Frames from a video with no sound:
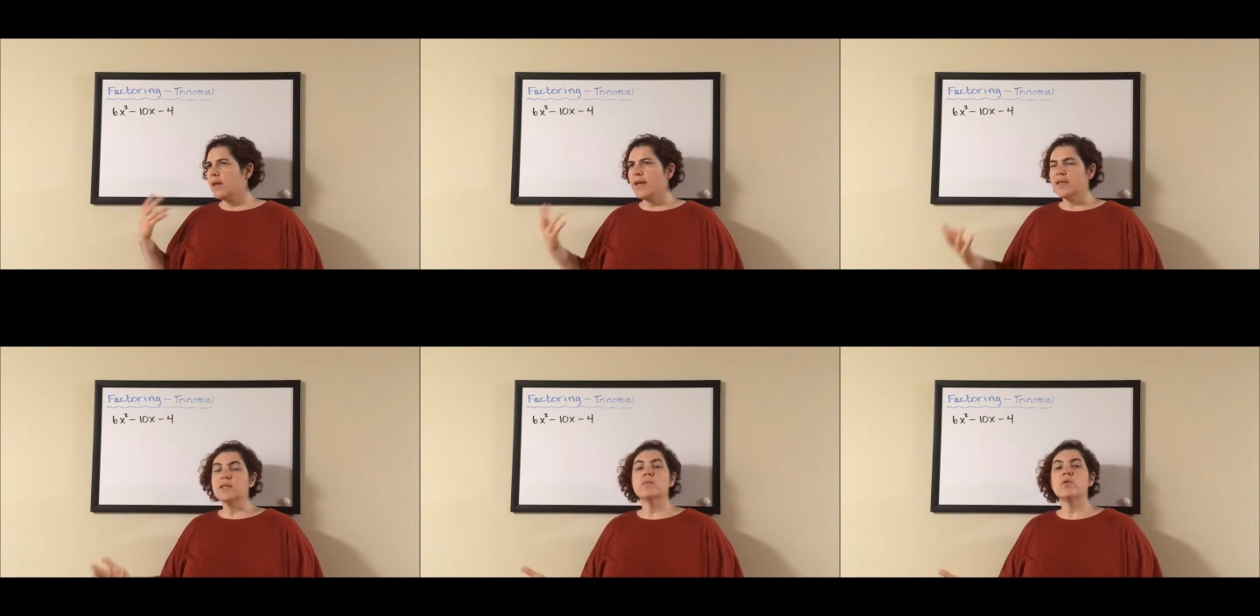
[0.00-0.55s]
I
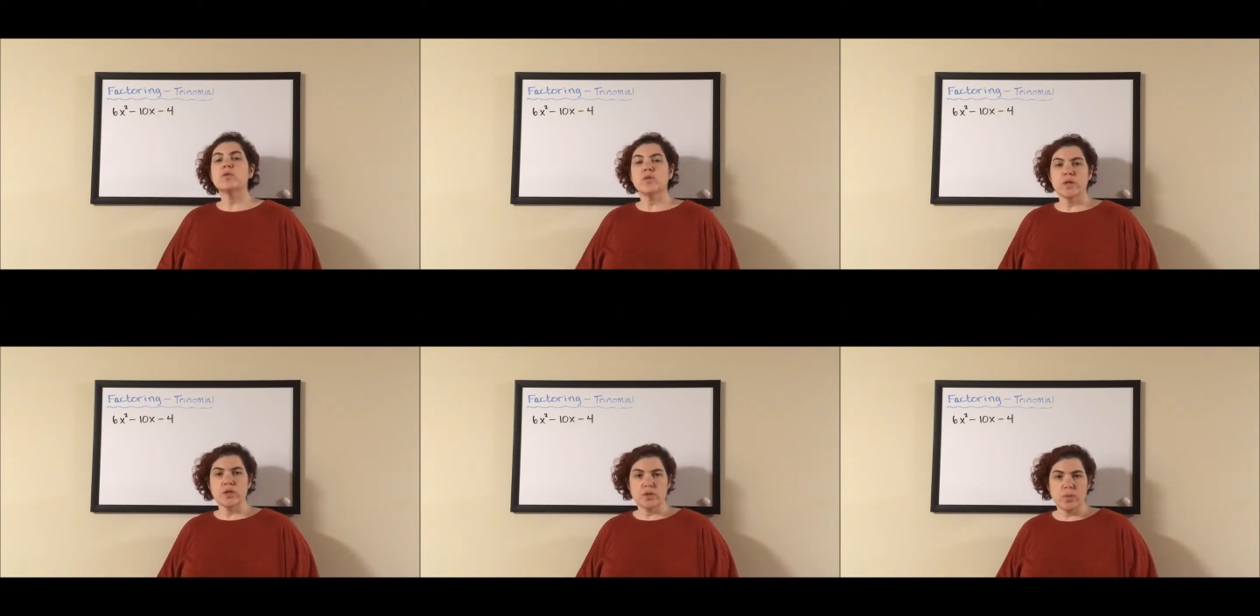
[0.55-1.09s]
guess the more
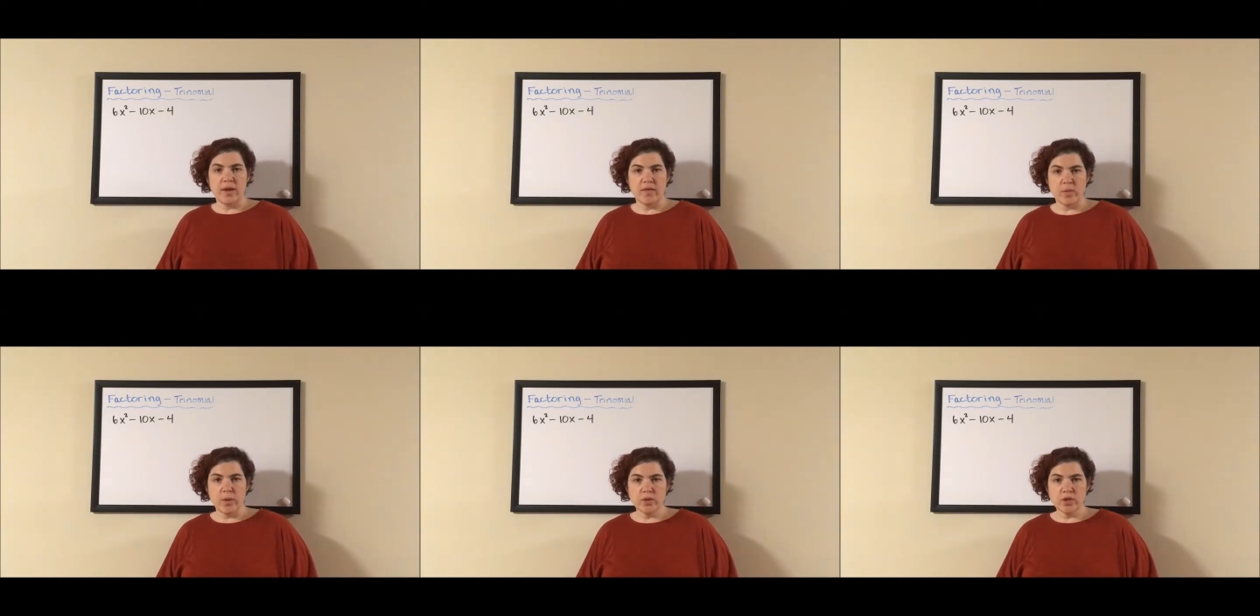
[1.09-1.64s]
traditional way
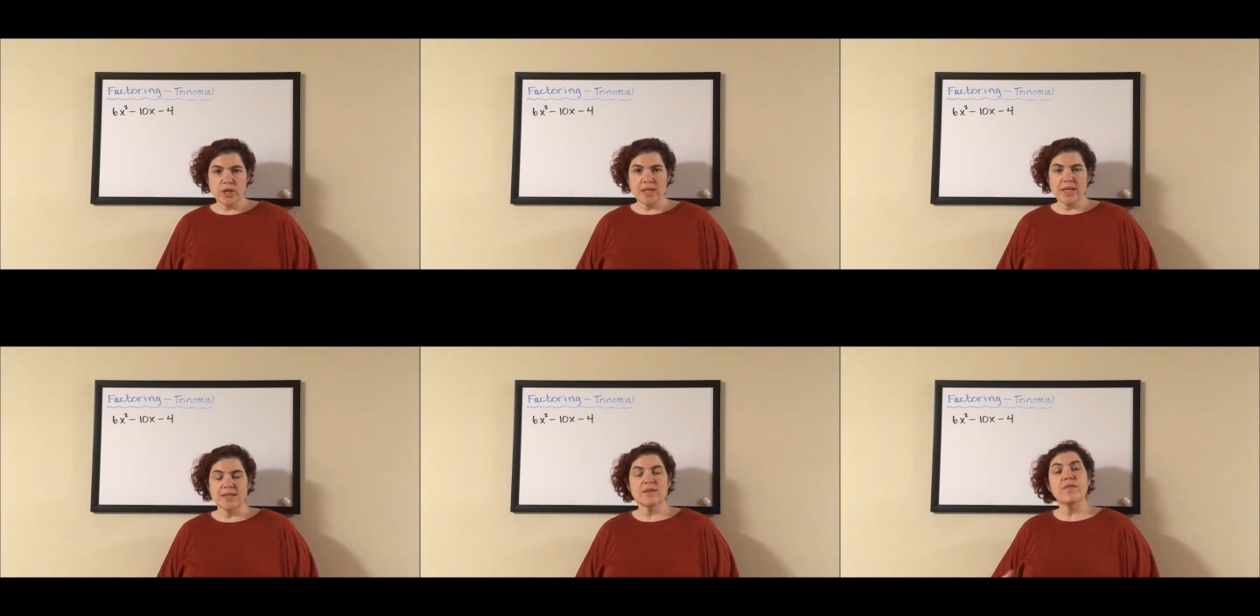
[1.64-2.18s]
of approaching
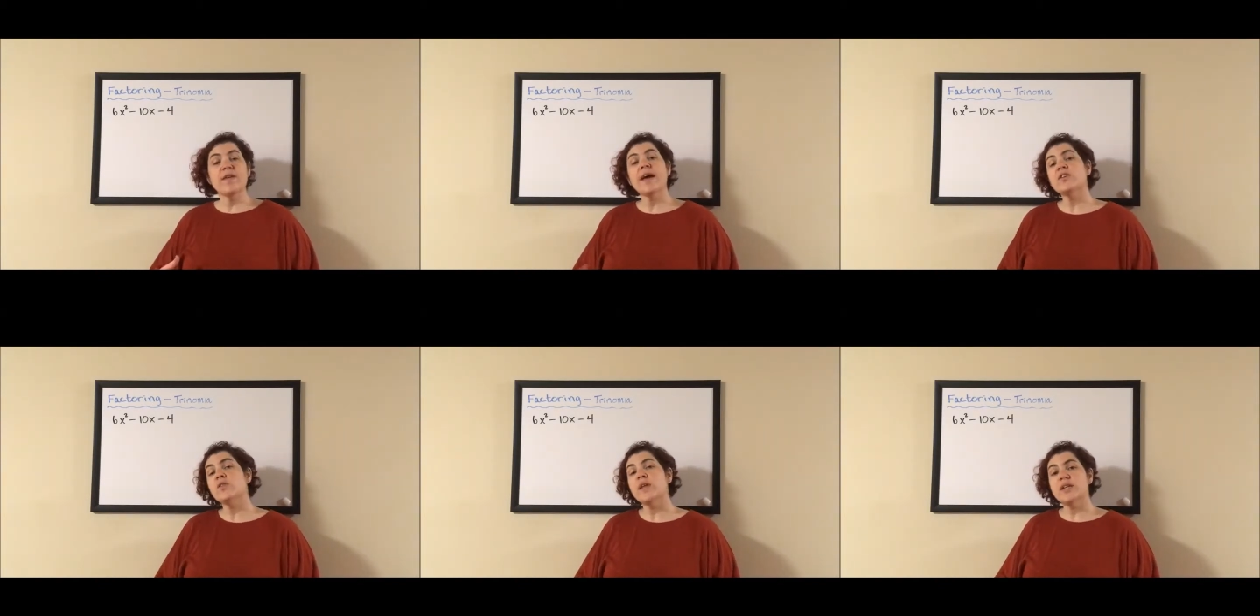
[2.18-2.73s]
these,
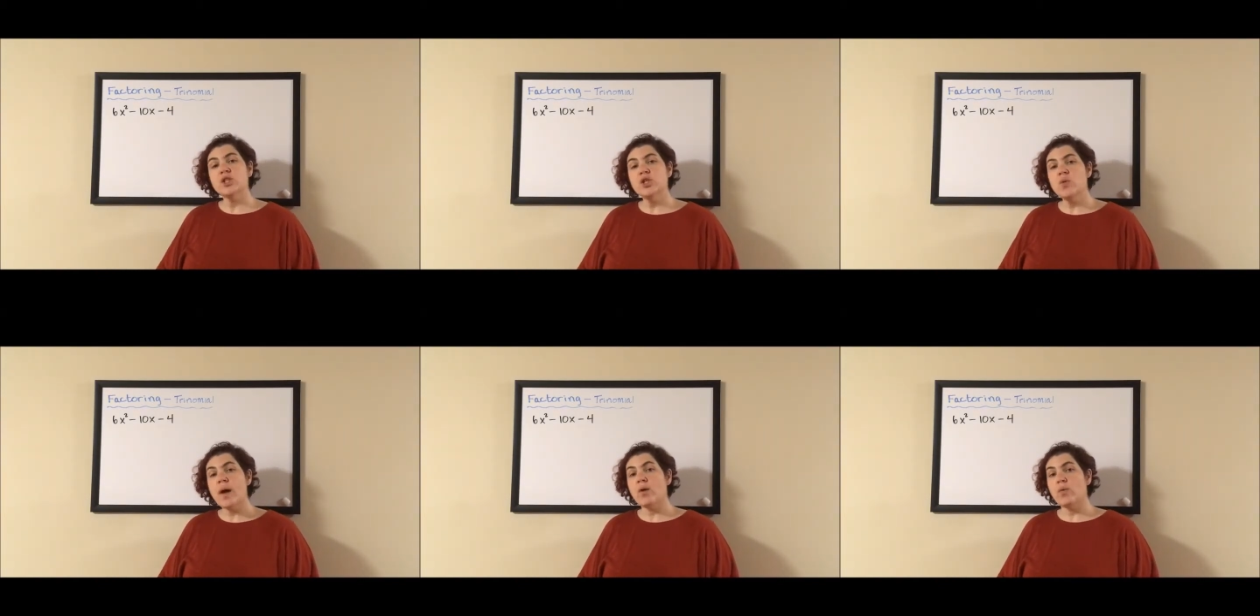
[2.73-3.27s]
factor that
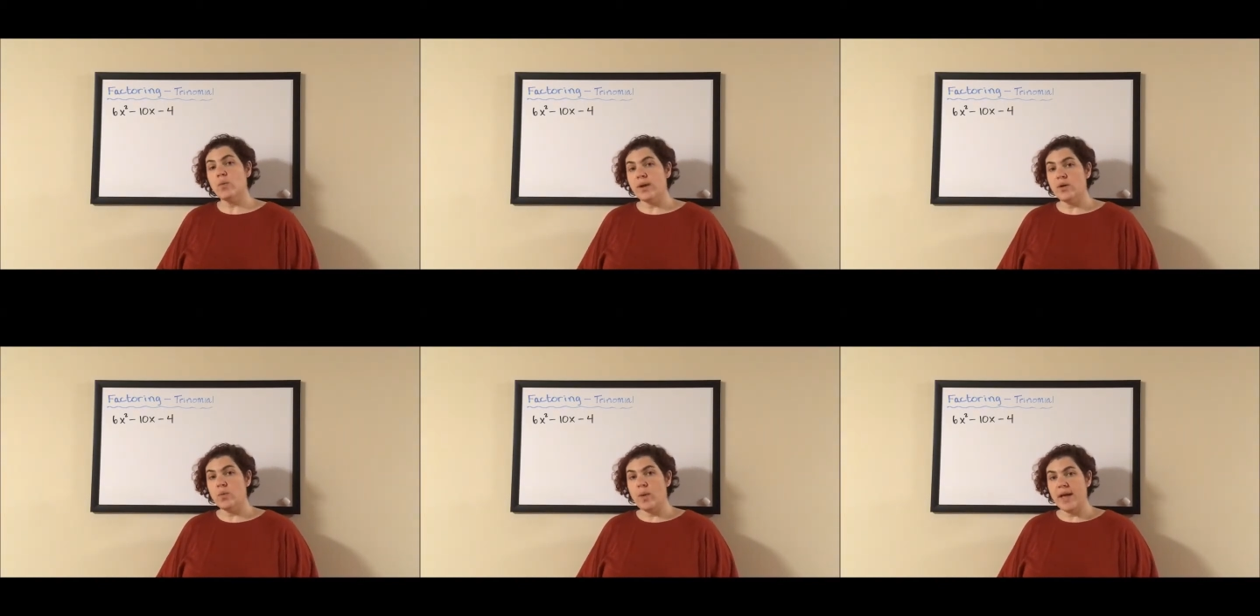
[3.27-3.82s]
two out
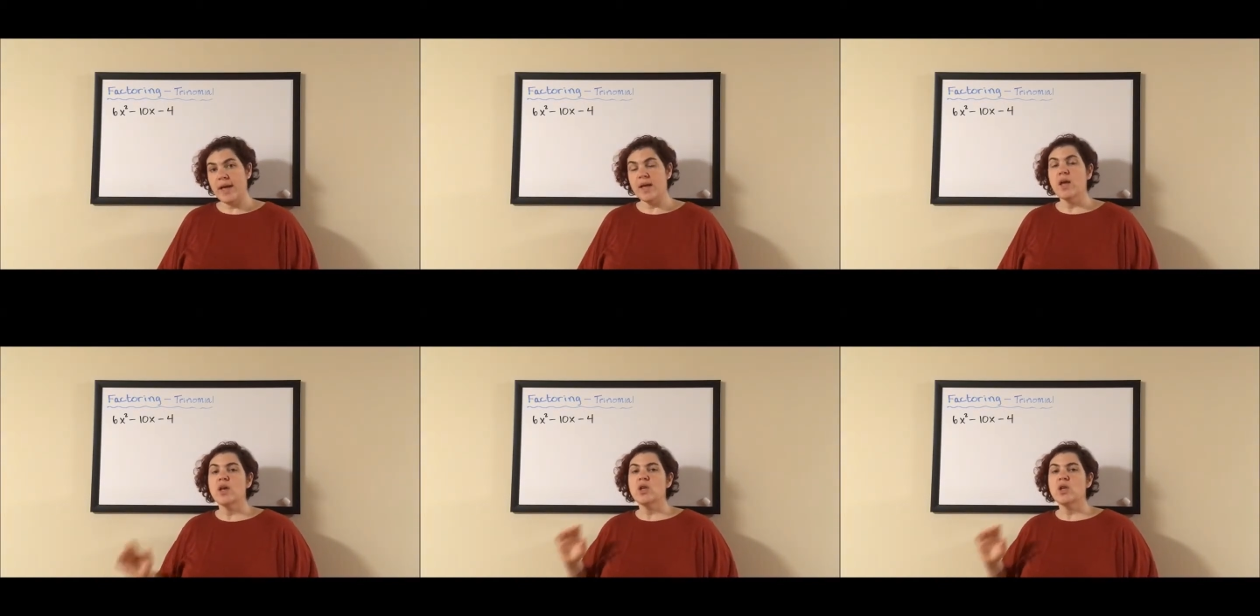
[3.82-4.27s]
right away.